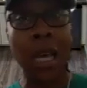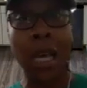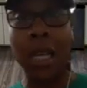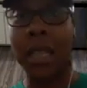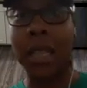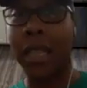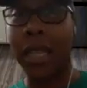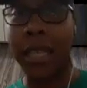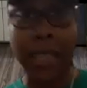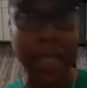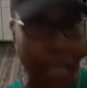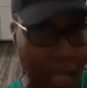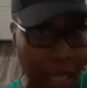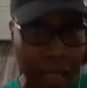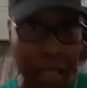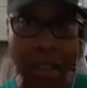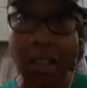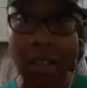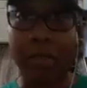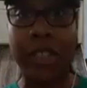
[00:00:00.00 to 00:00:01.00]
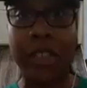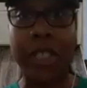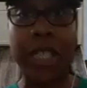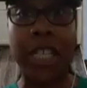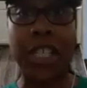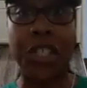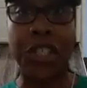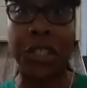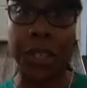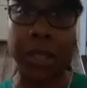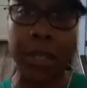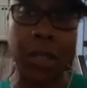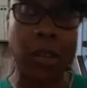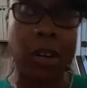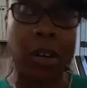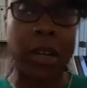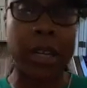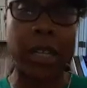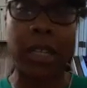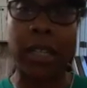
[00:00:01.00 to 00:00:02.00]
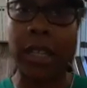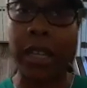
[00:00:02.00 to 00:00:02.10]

let's get the conversation started.